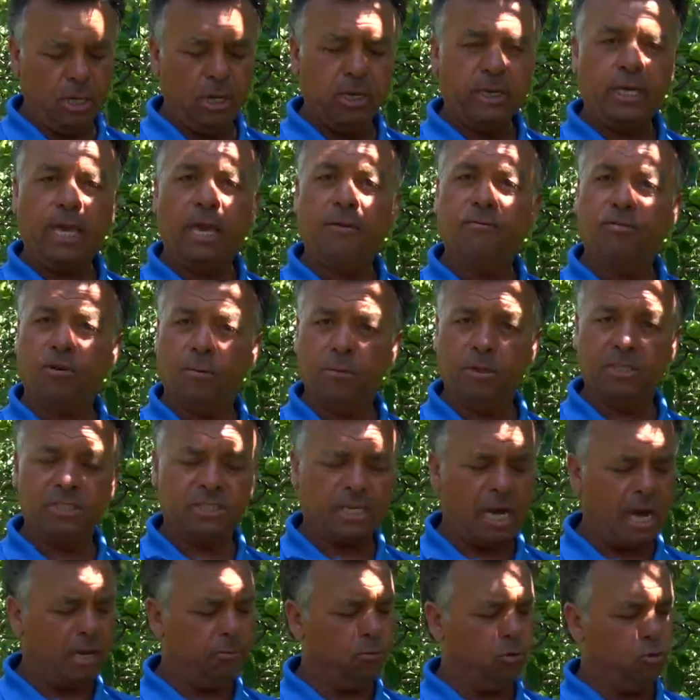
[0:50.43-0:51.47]
came from the
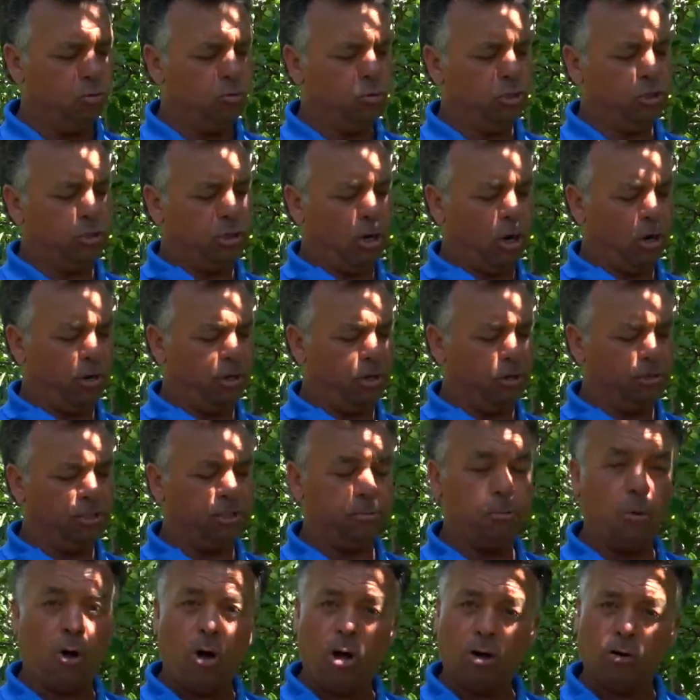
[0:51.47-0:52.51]
side bloom, which are your
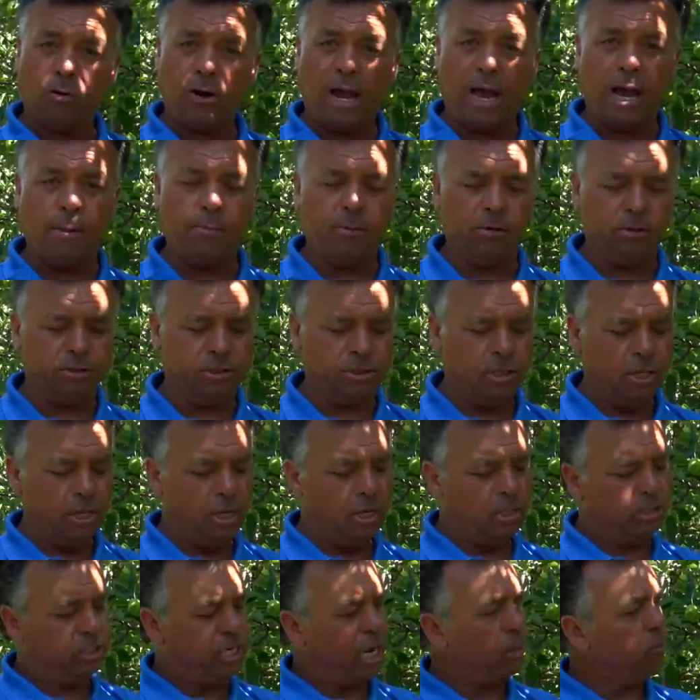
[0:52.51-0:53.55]
smaller apples,
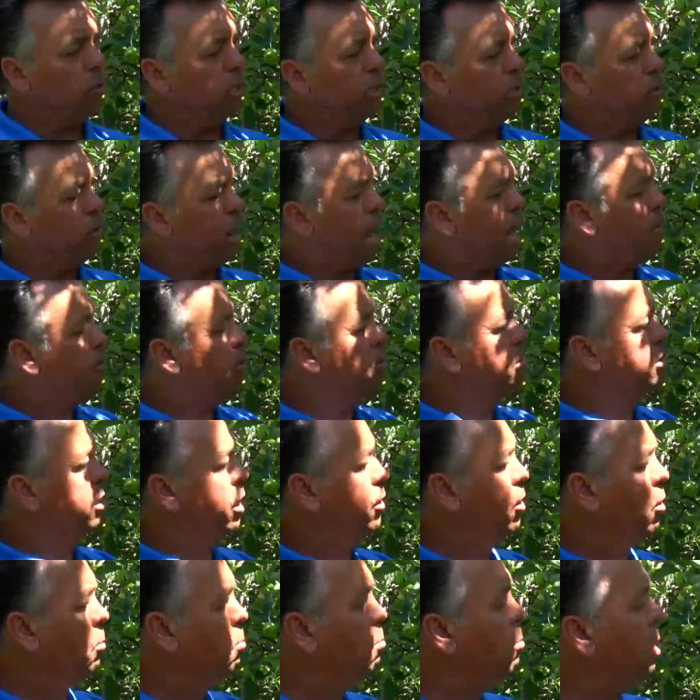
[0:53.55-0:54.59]
generally your apples that
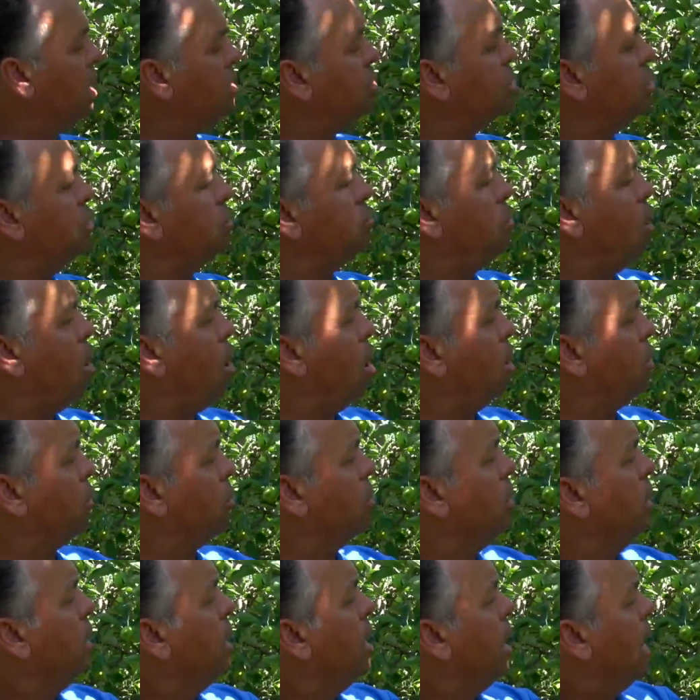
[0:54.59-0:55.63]
are much smaller
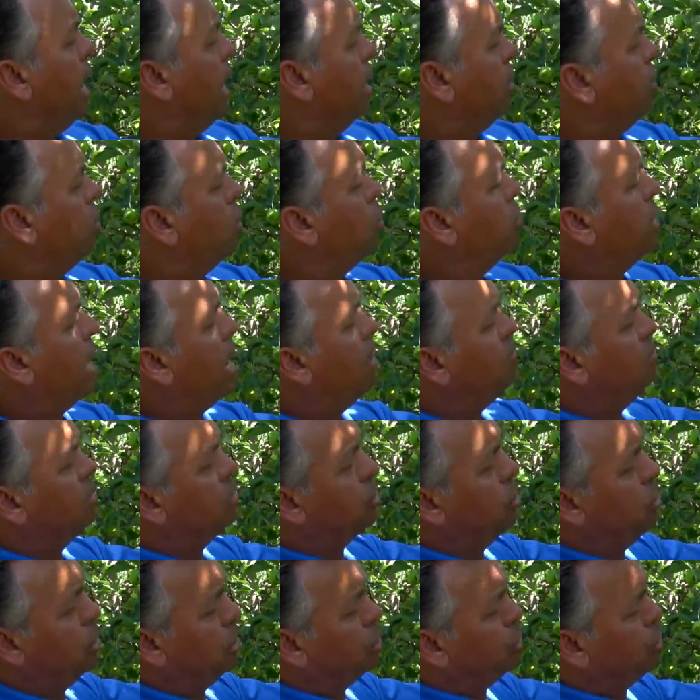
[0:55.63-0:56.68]
and don't have as
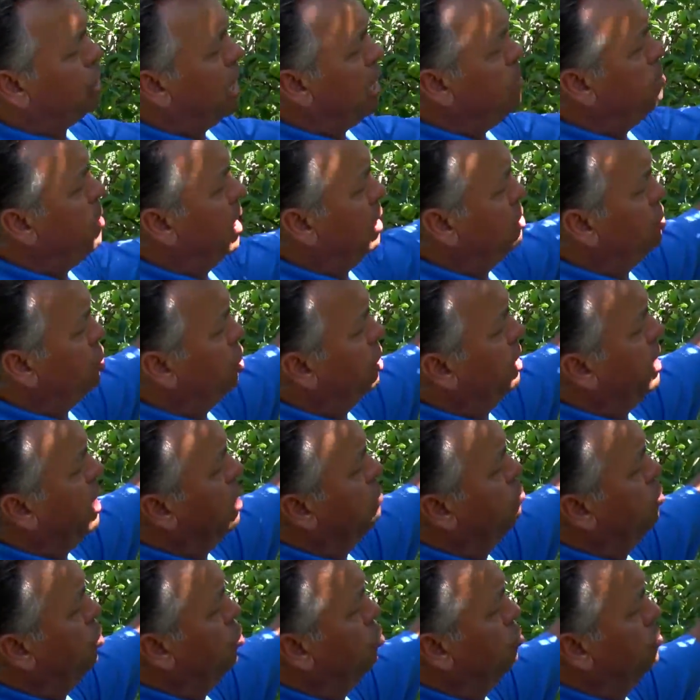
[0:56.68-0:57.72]
good a shape as your
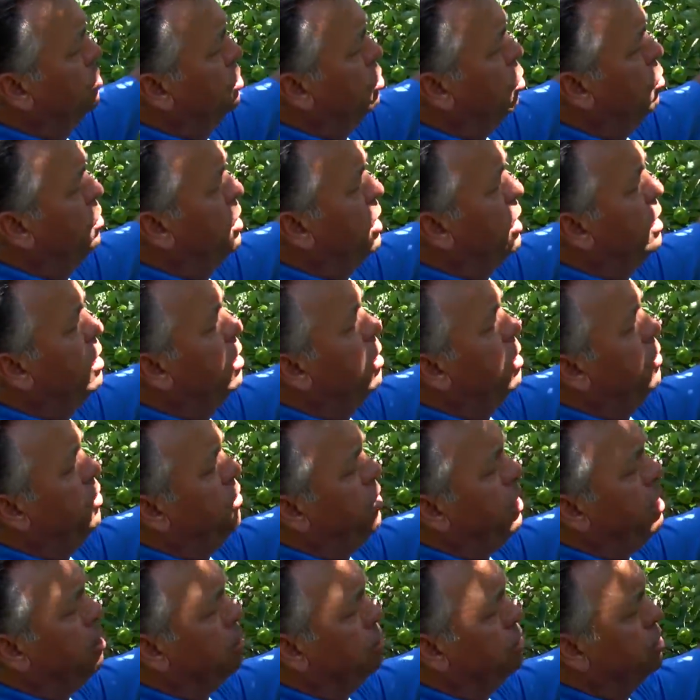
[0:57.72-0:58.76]
king bloom. So the
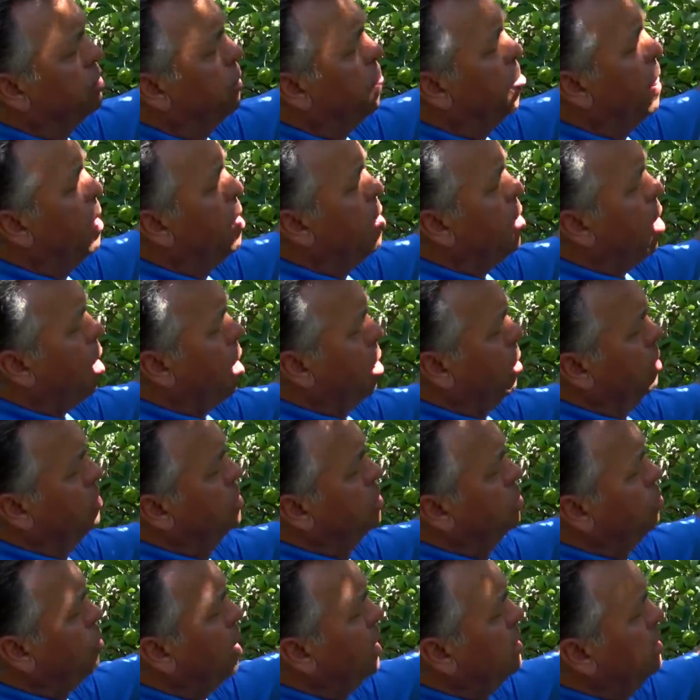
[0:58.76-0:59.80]
thinners are
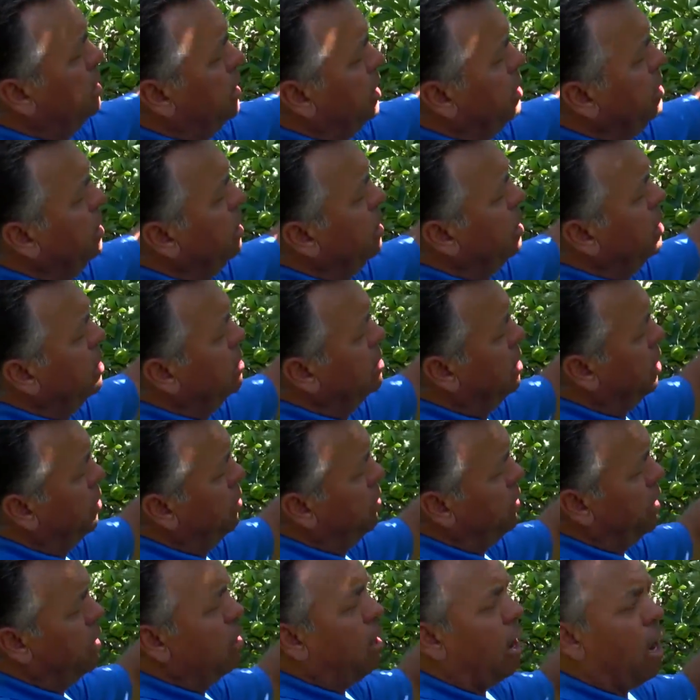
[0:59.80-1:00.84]
instructed to
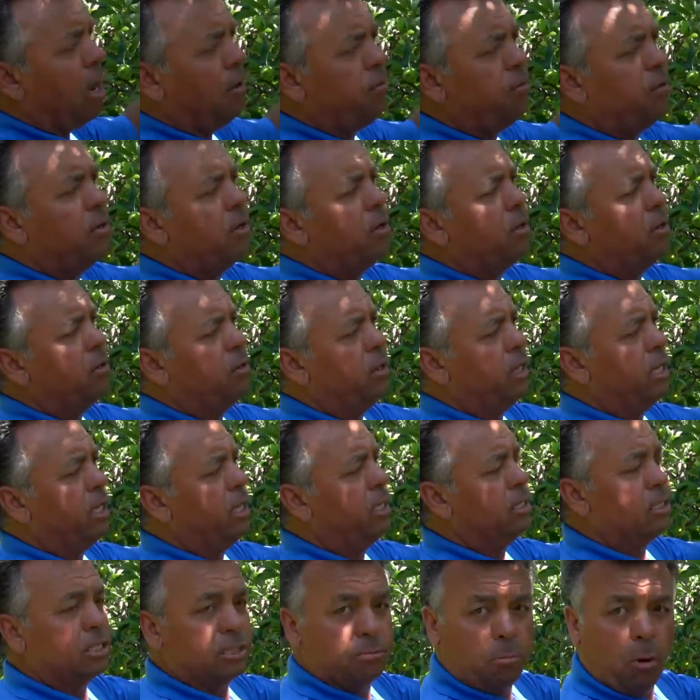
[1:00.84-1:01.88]
thin off
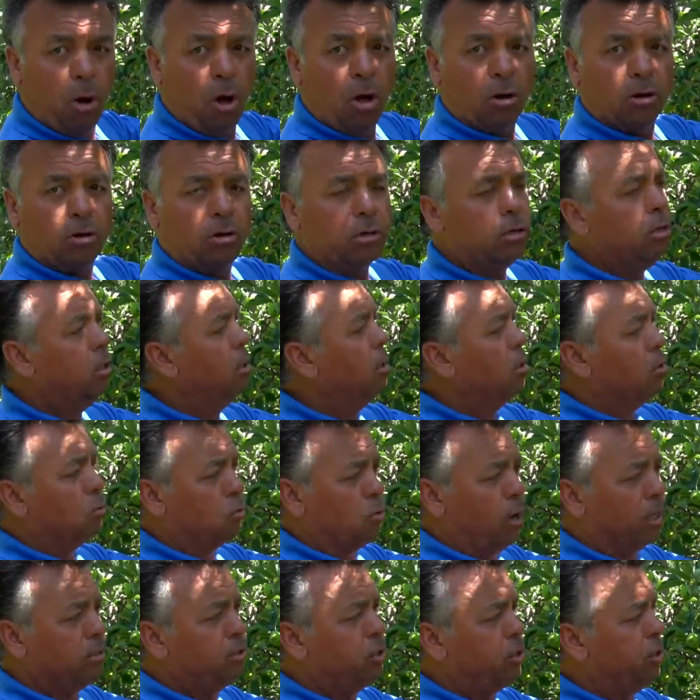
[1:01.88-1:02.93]
the smaller
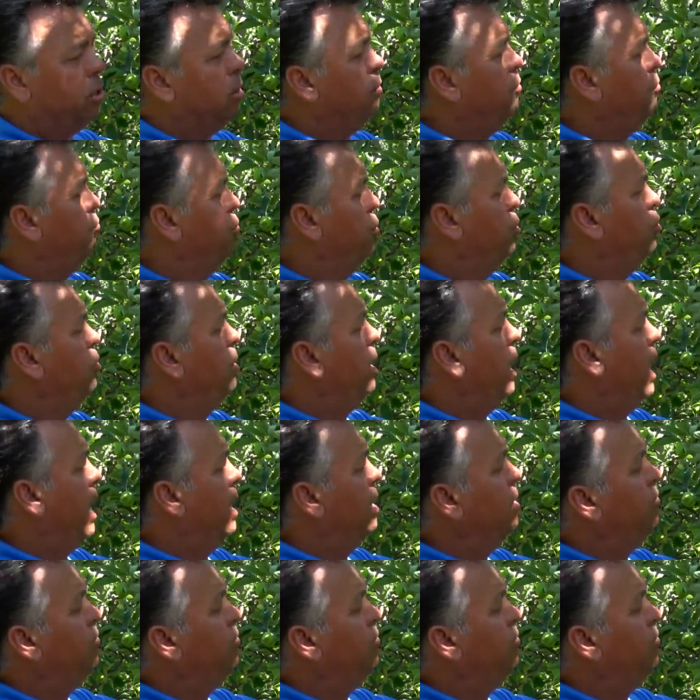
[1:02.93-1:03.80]
runtier fruit. Any